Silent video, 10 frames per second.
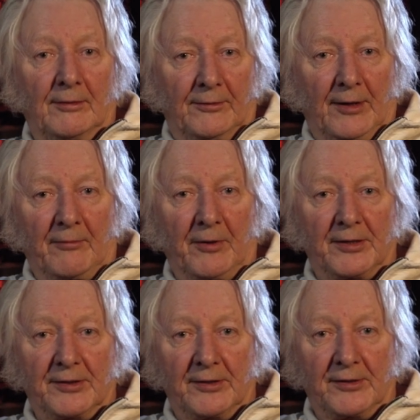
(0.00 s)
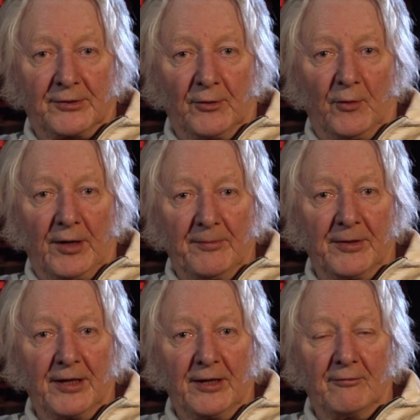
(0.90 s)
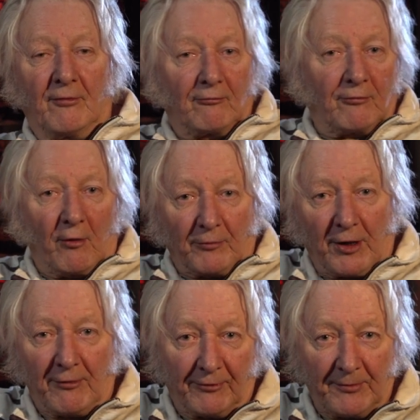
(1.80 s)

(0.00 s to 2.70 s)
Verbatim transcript: They went and saw him and he rolled over